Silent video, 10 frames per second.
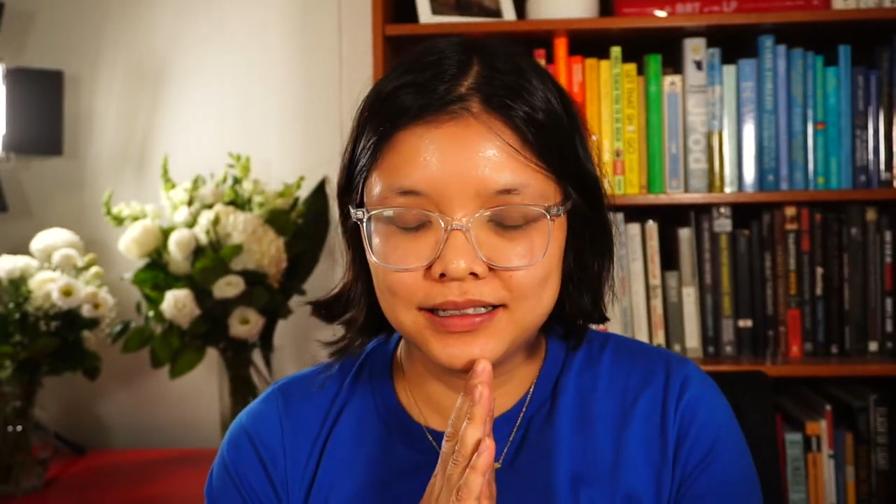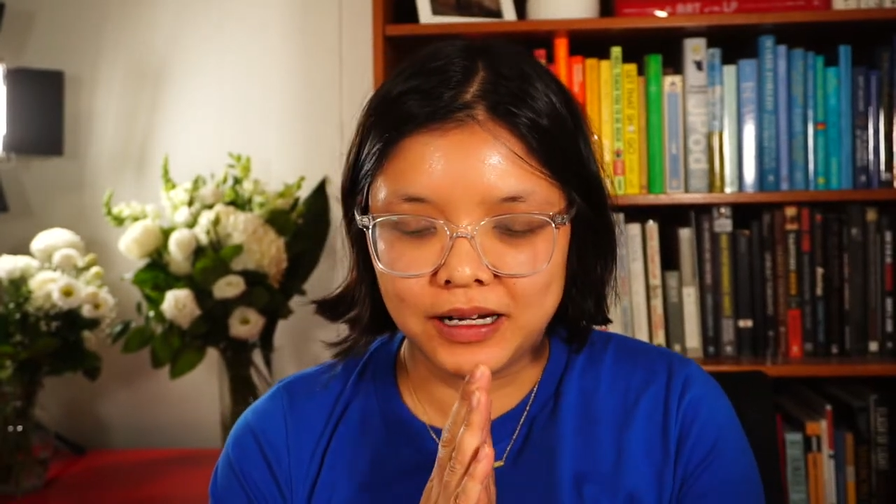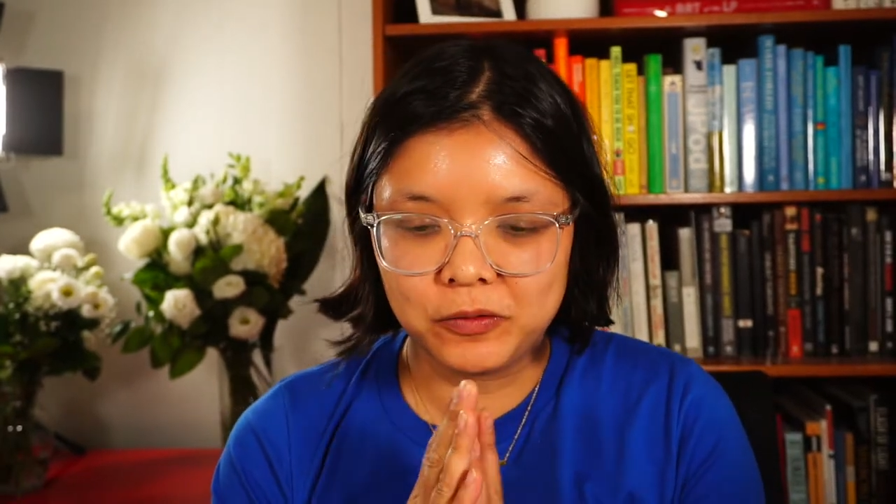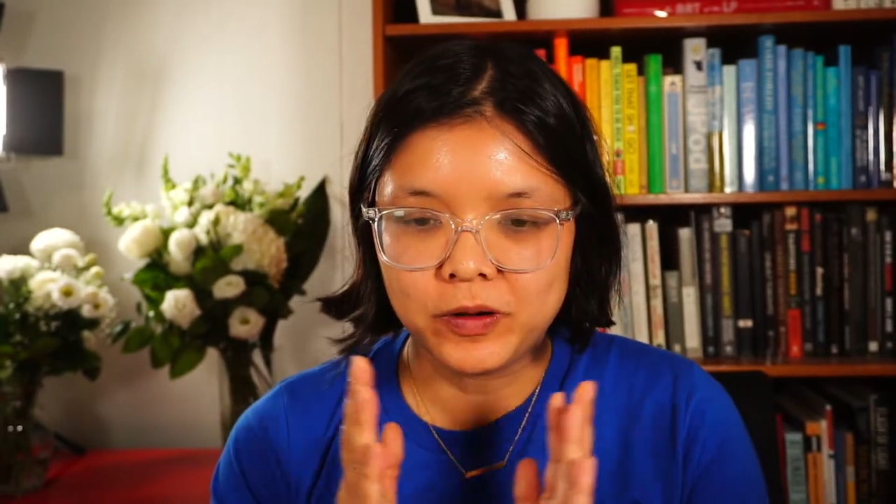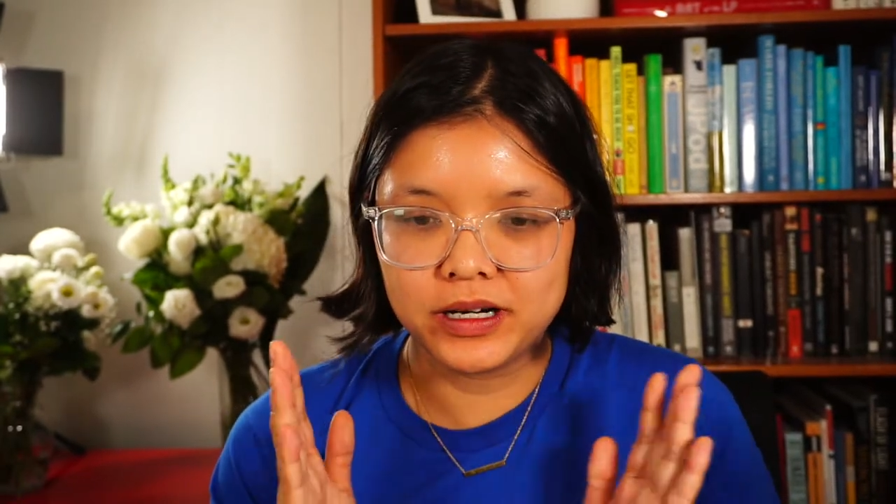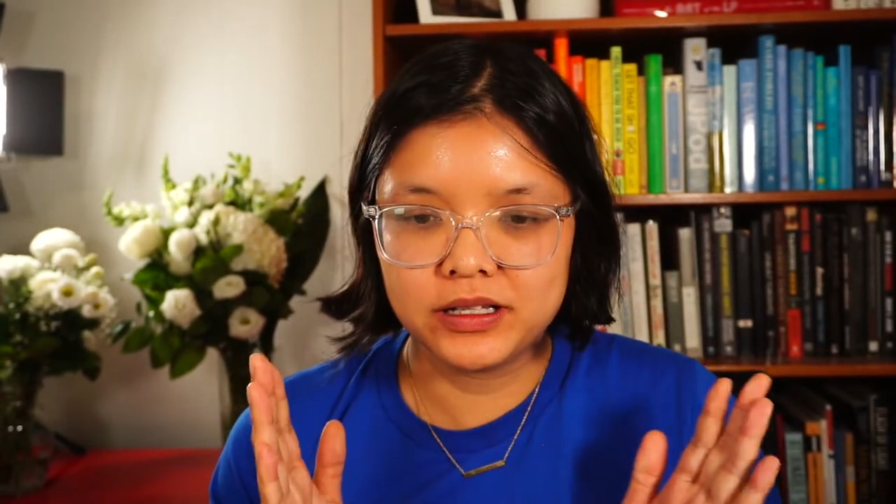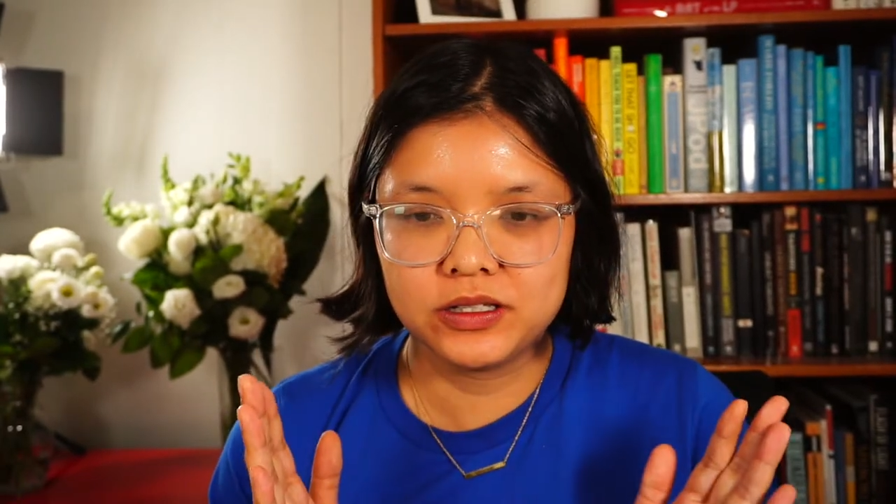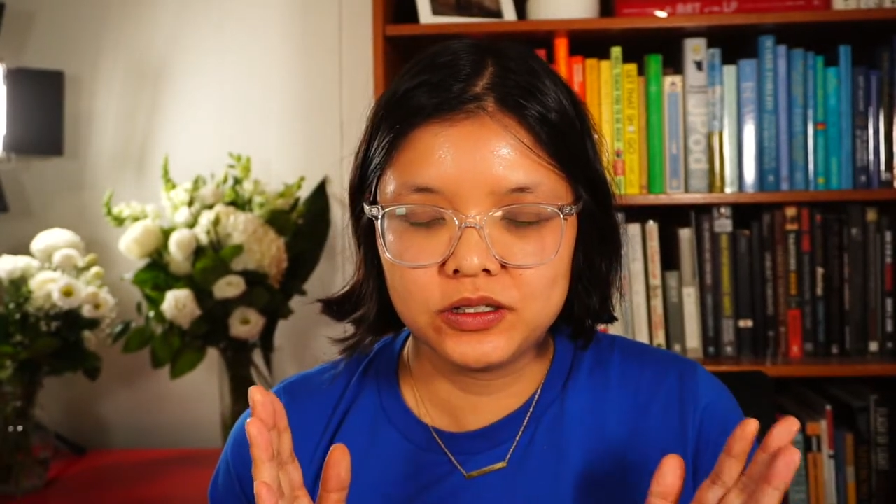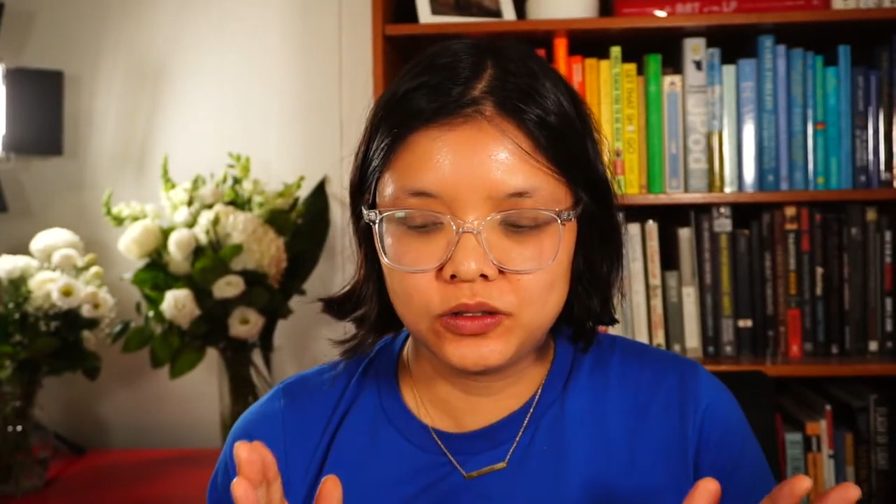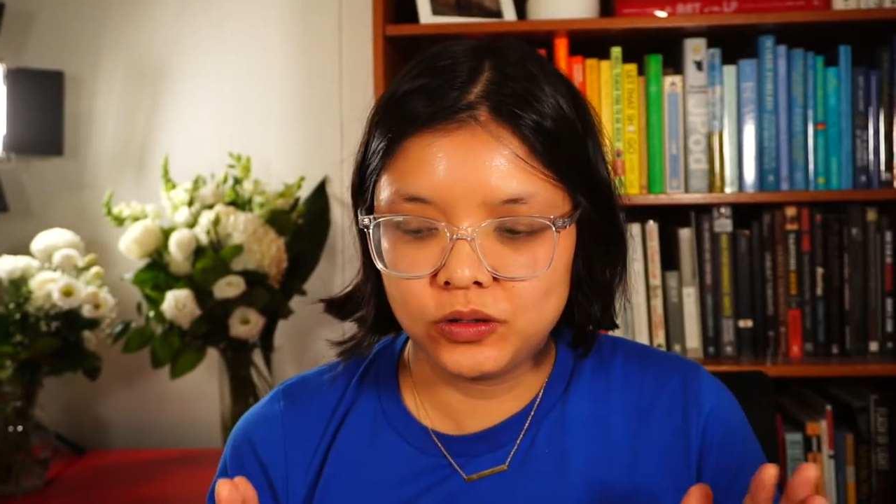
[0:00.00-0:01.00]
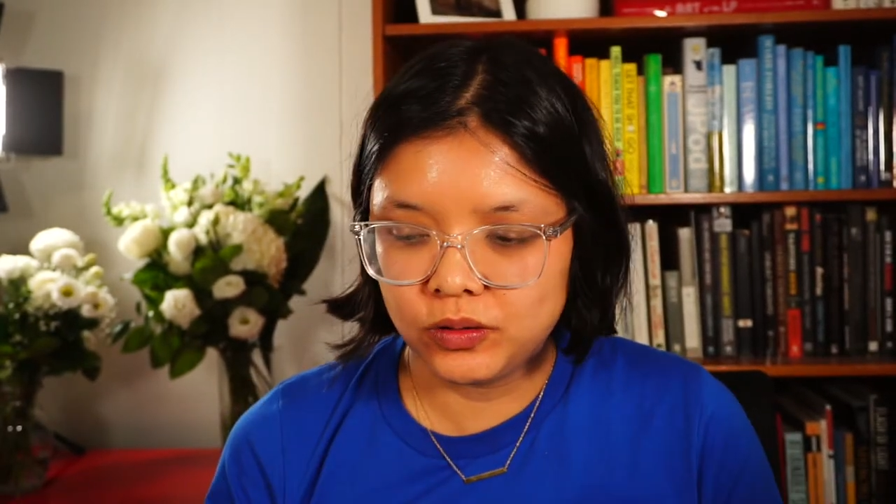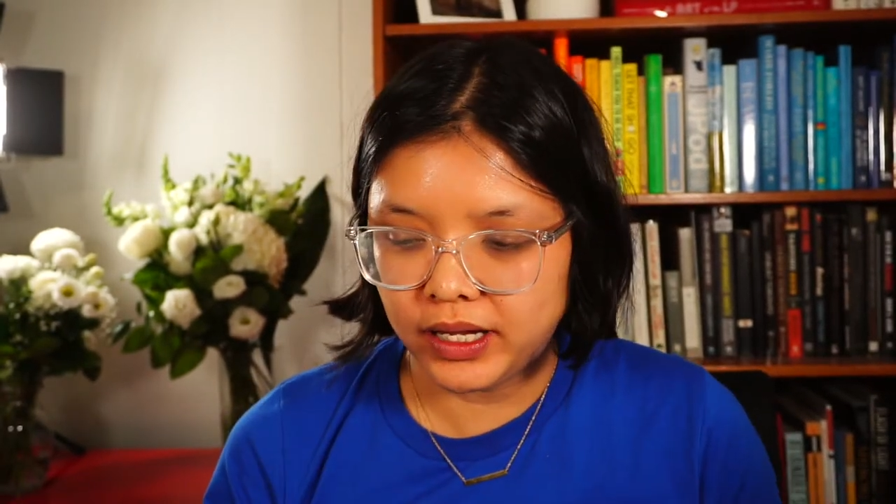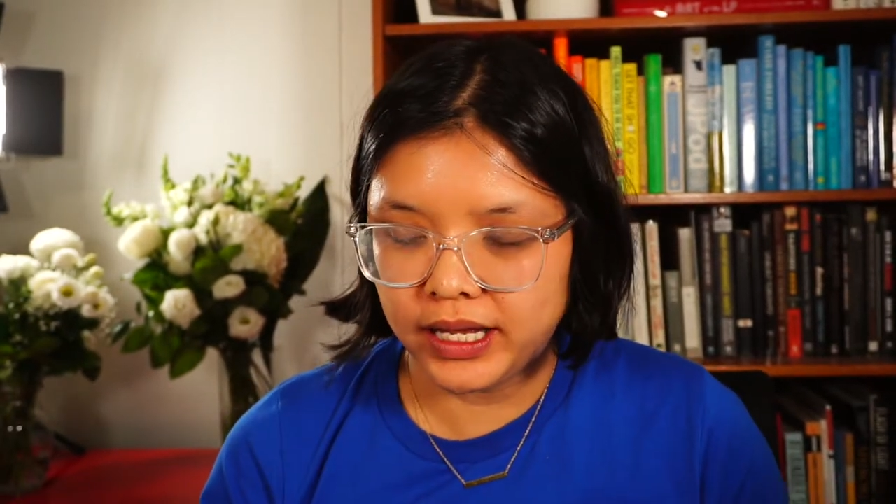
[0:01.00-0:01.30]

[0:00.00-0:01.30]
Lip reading: I wanted to